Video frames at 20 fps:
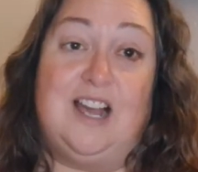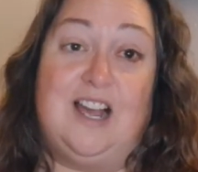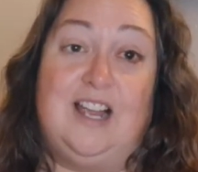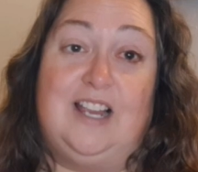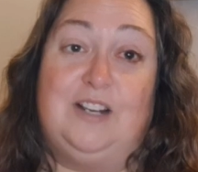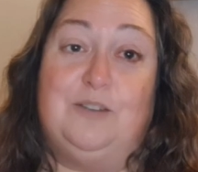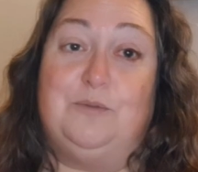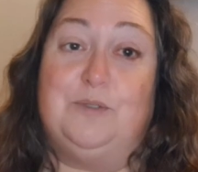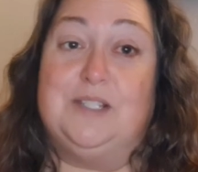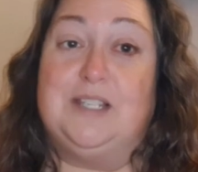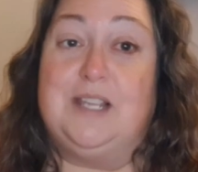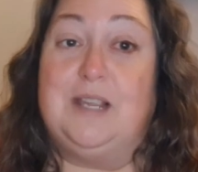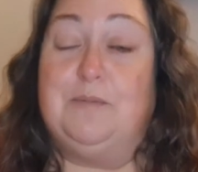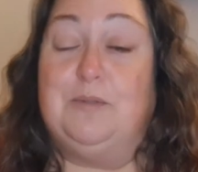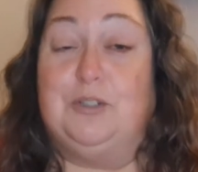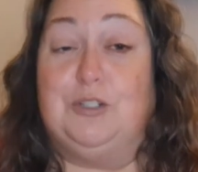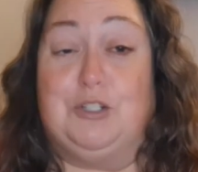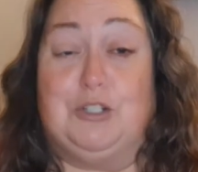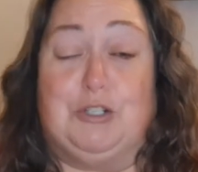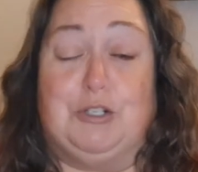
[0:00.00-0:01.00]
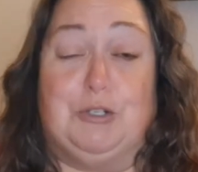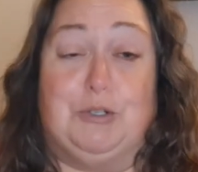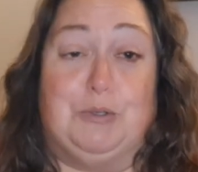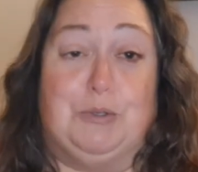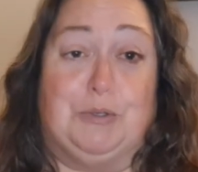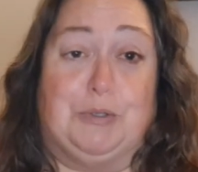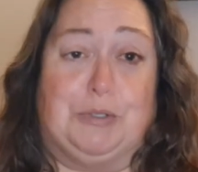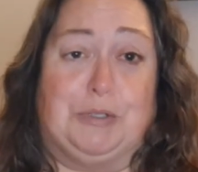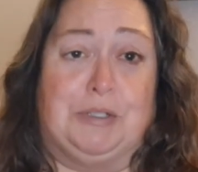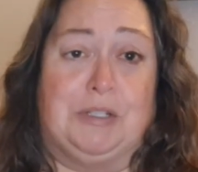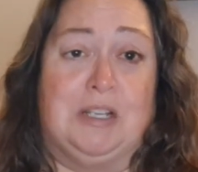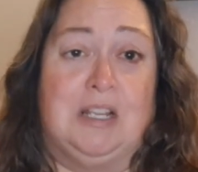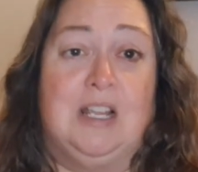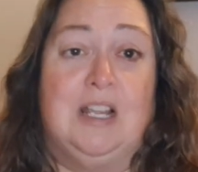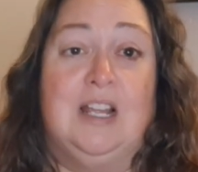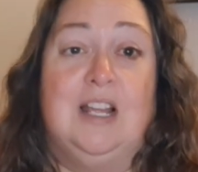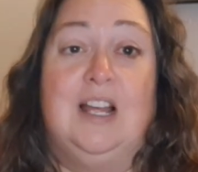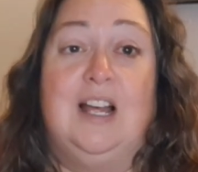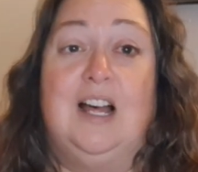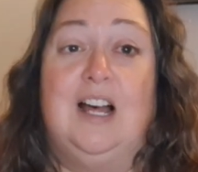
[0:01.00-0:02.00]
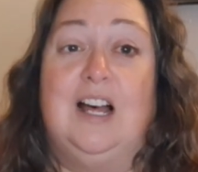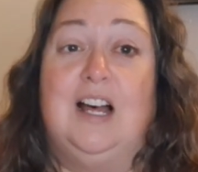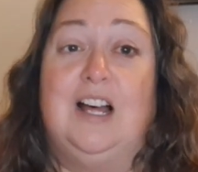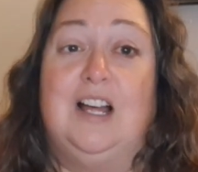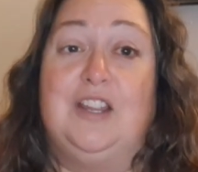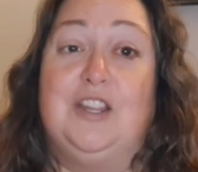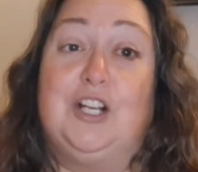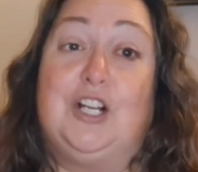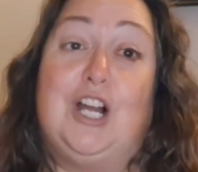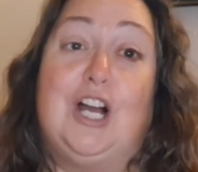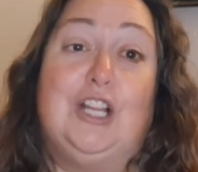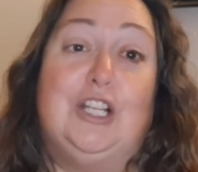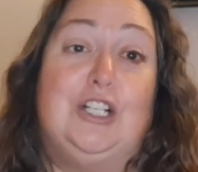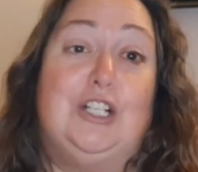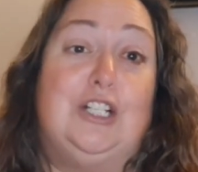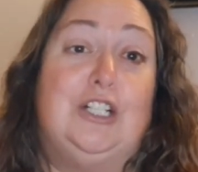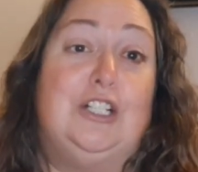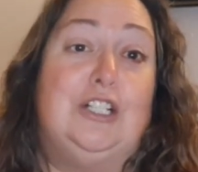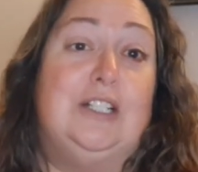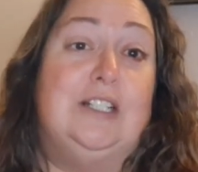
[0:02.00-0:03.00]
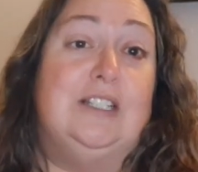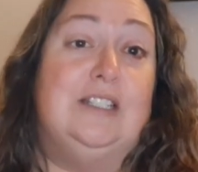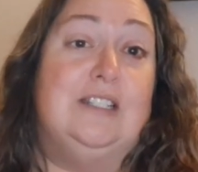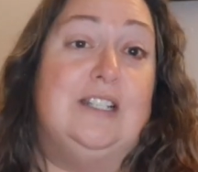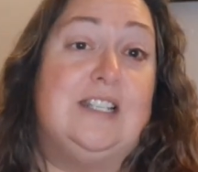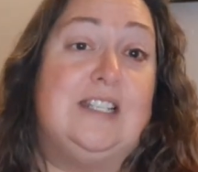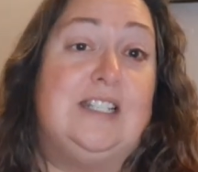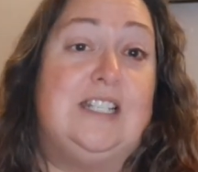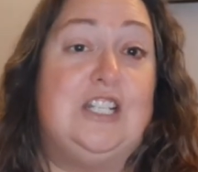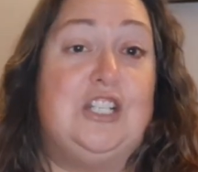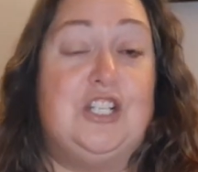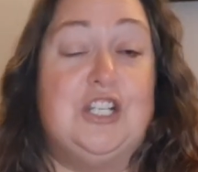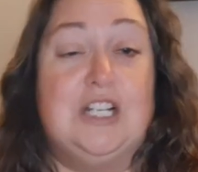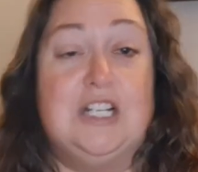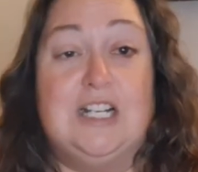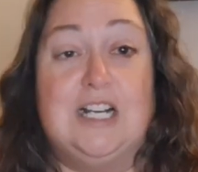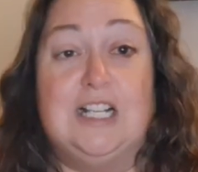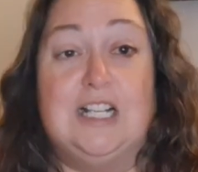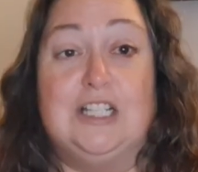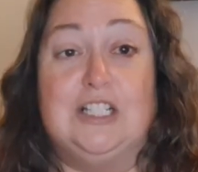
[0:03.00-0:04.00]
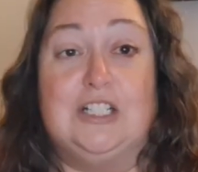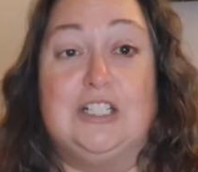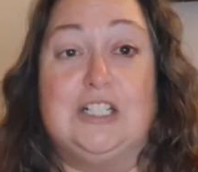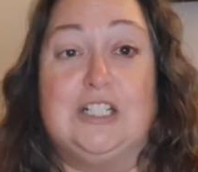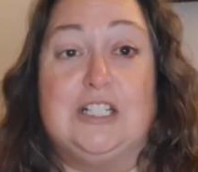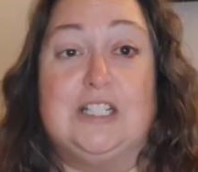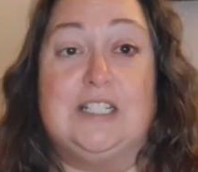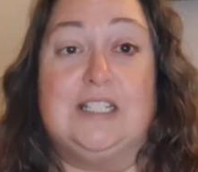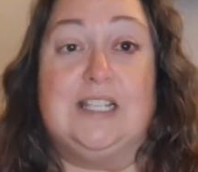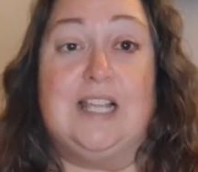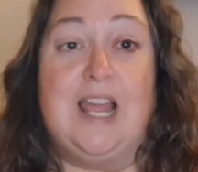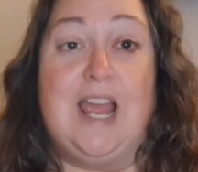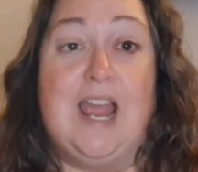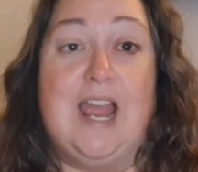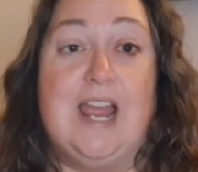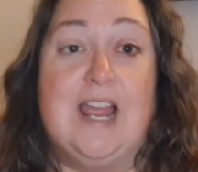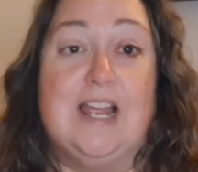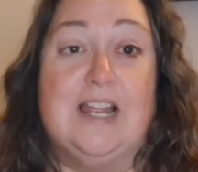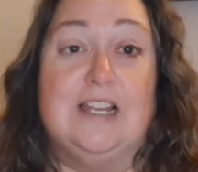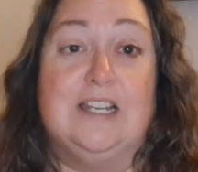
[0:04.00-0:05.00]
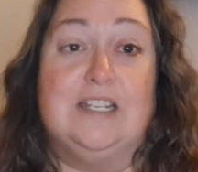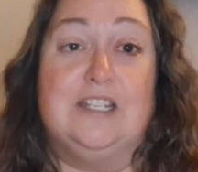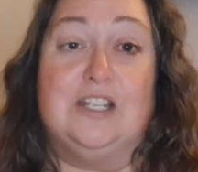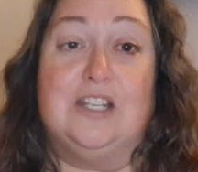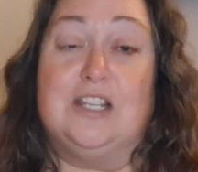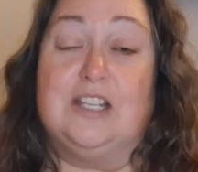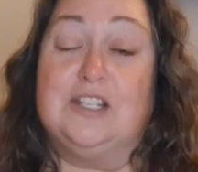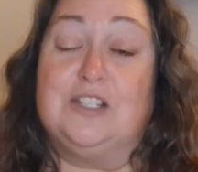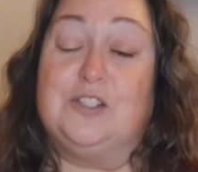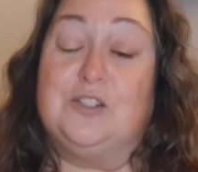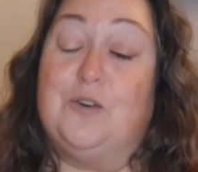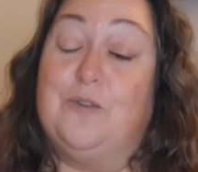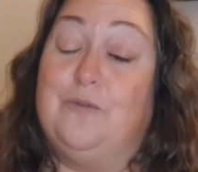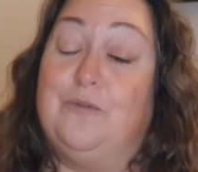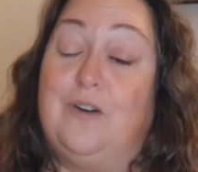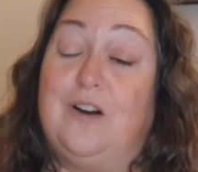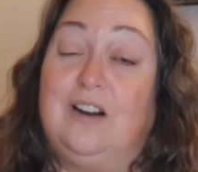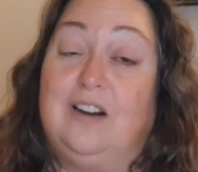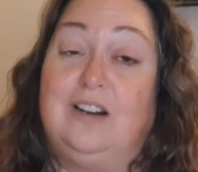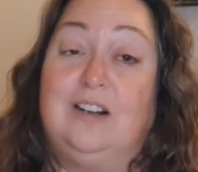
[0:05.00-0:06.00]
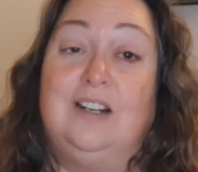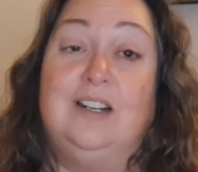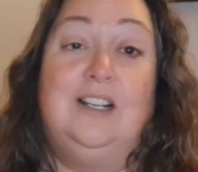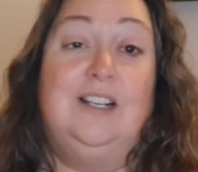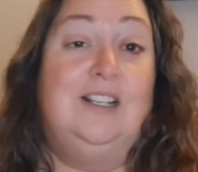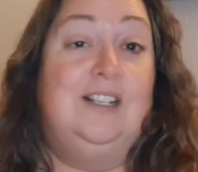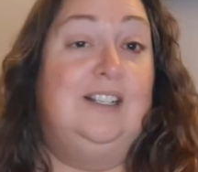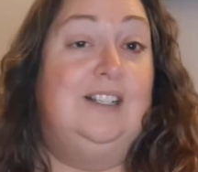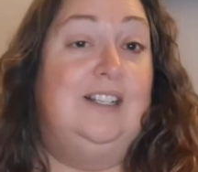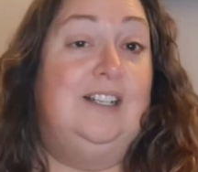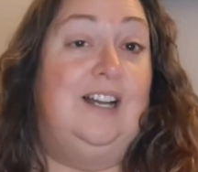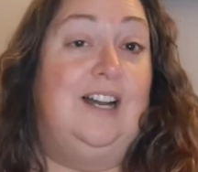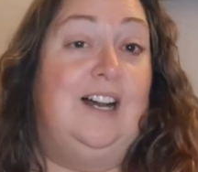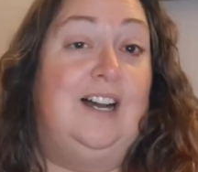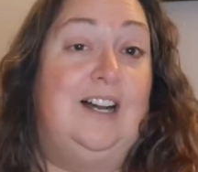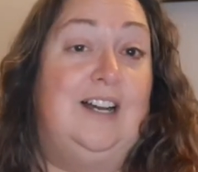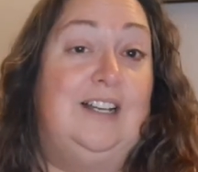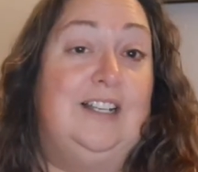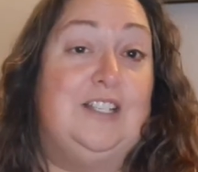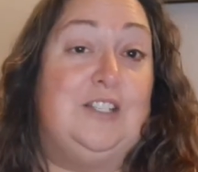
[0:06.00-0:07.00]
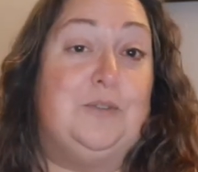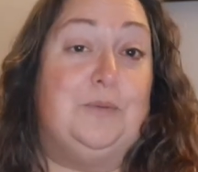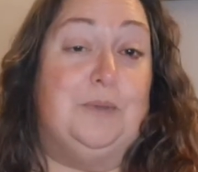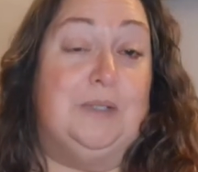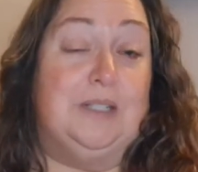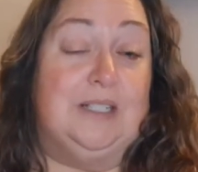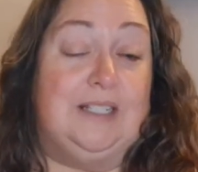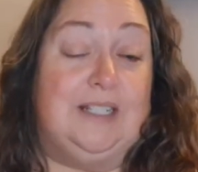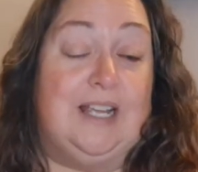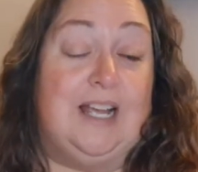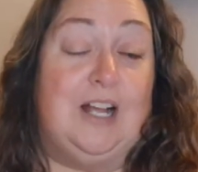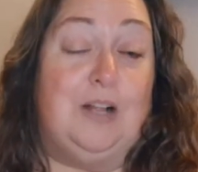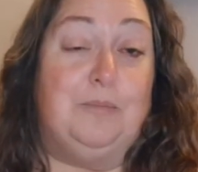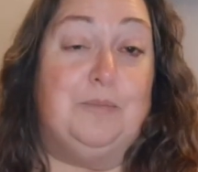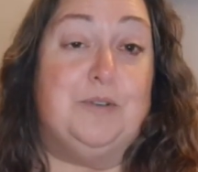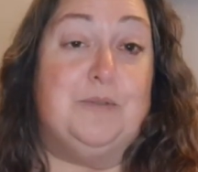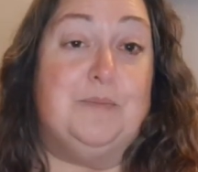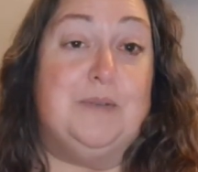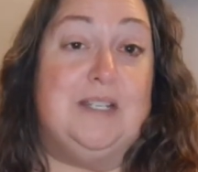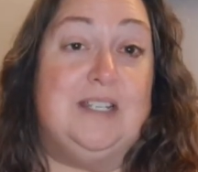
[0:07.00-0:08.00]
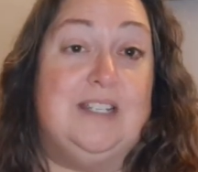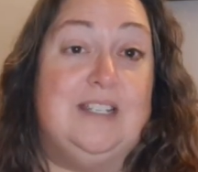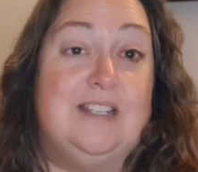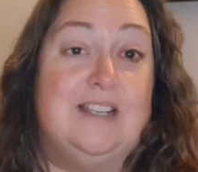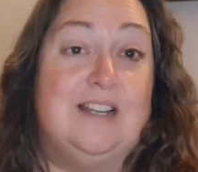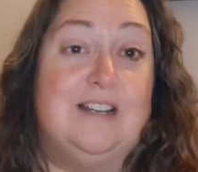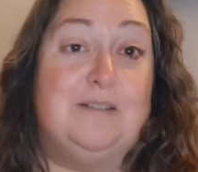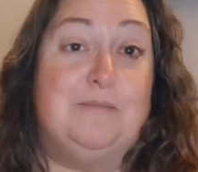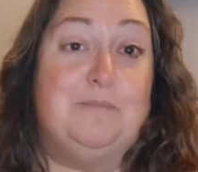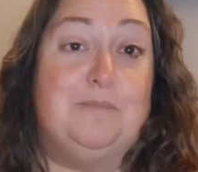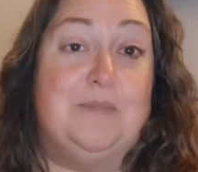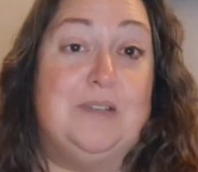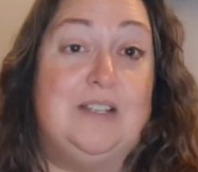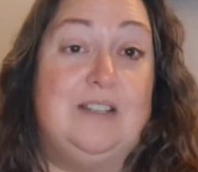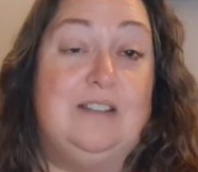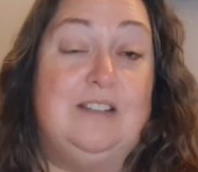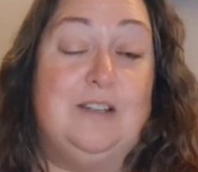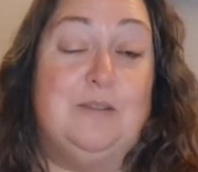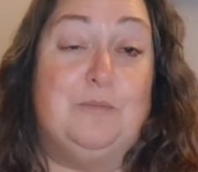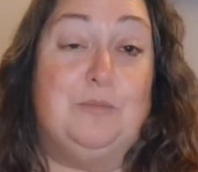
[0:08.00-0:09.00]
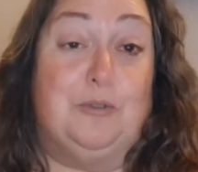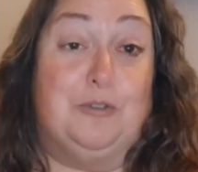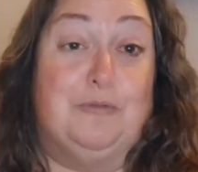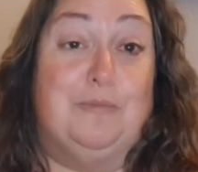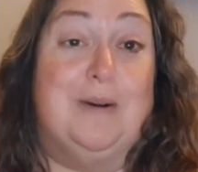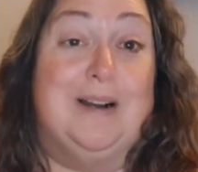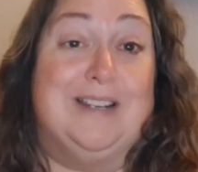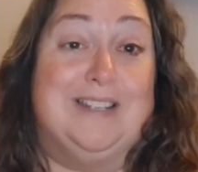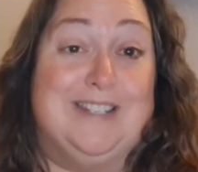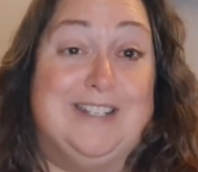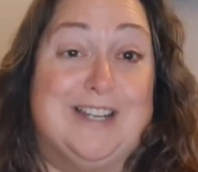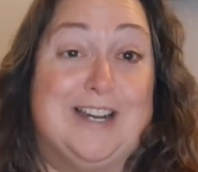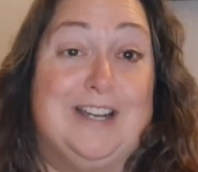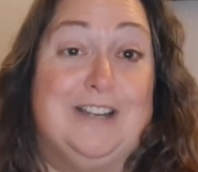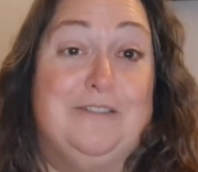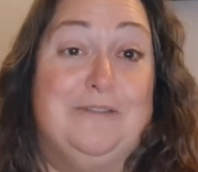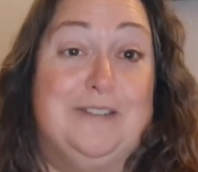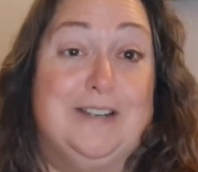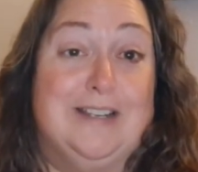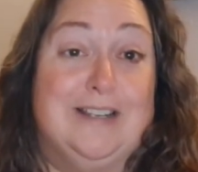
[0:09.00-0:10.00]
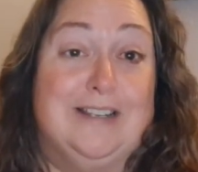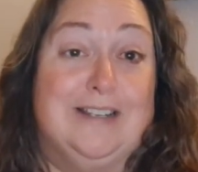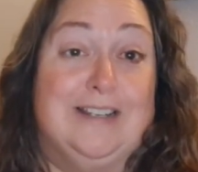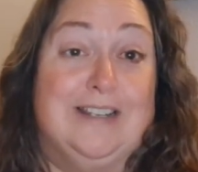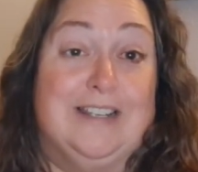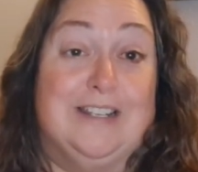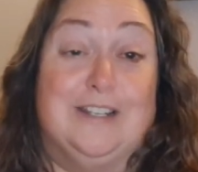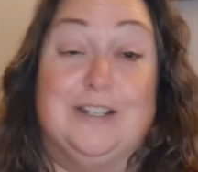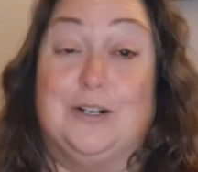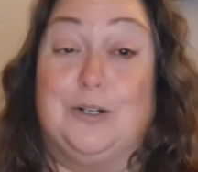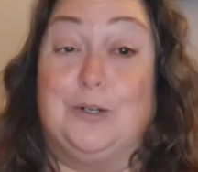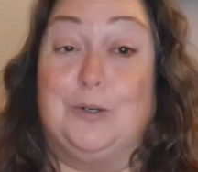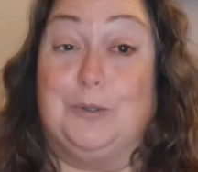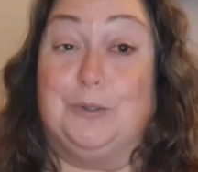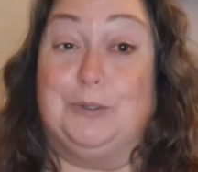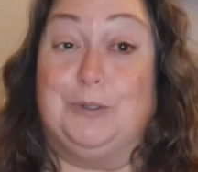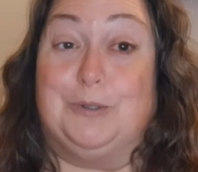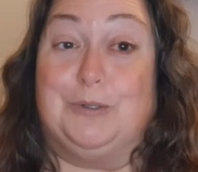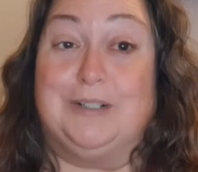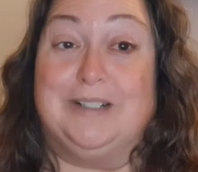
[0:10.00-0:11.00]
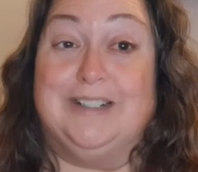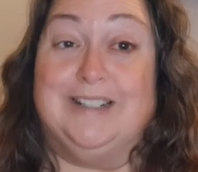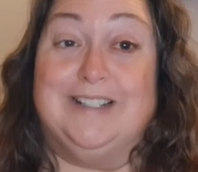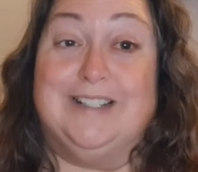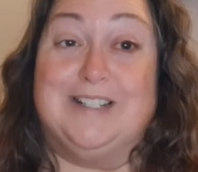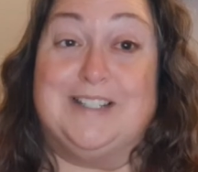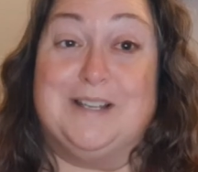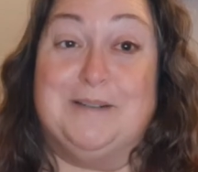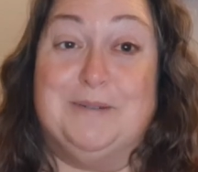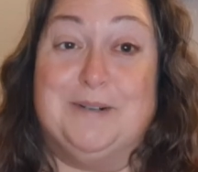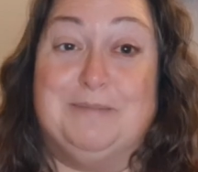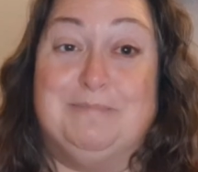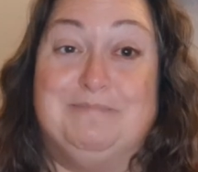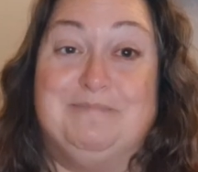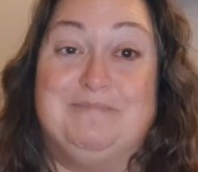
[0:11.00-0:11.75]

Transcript: I was able to choose the color and the stitching colors, and so far it's really helped me improve my diving in a cold quarry in the summer.